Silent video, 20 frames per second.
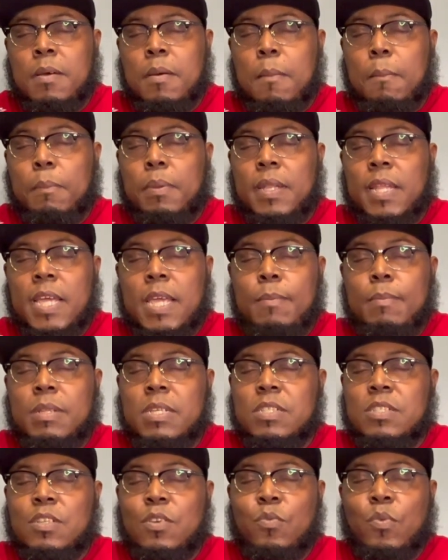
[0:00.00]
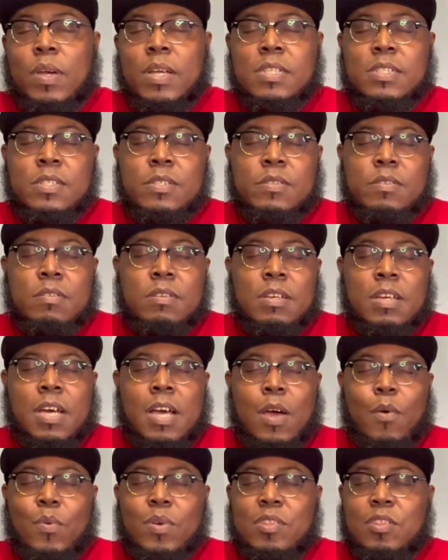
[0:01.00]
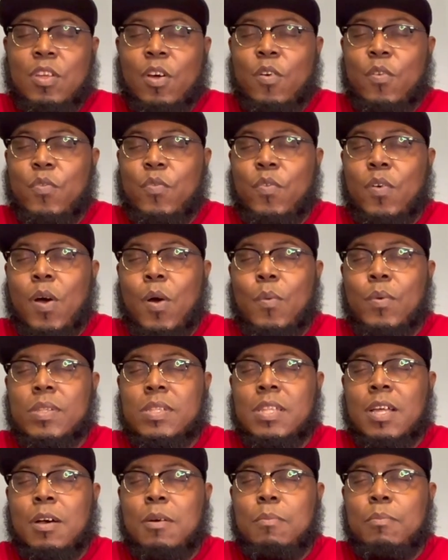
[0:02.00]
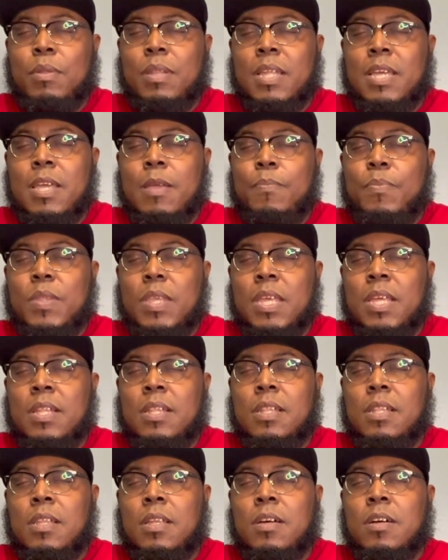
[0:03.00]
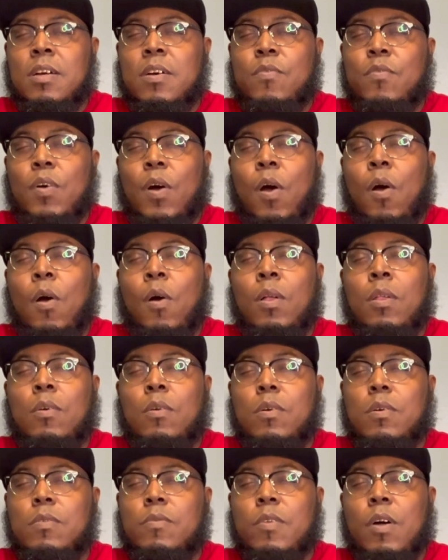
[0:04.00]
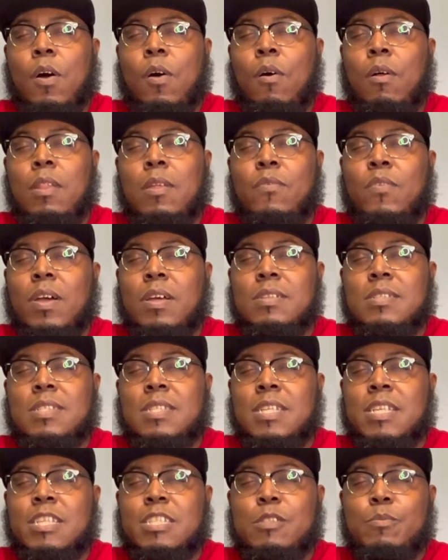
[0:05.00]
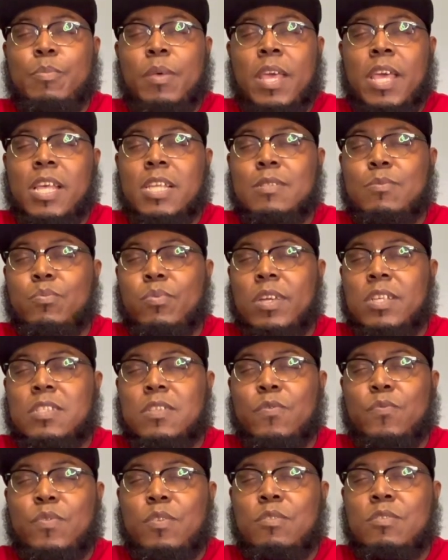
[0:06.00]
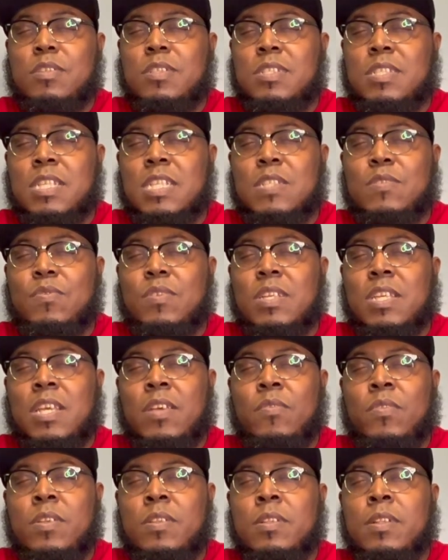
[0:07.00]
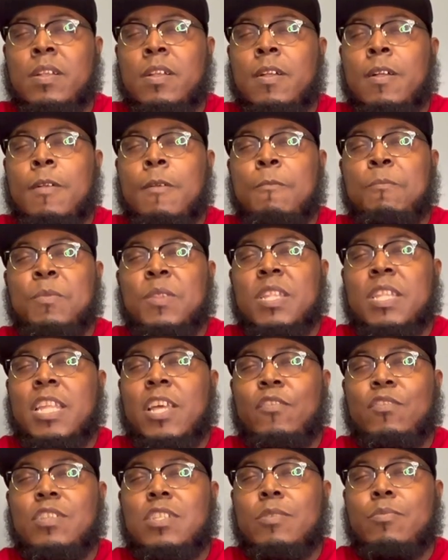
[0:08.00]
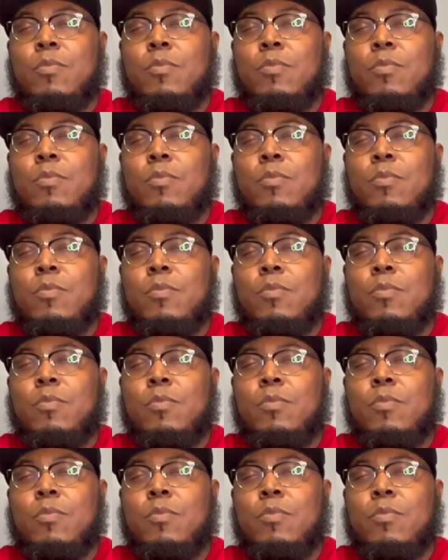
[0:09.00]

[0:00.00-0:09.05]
blameless, the righteousness of God, without fault, without blame, in love, all of our sins, past, present, future sins forgiven, never to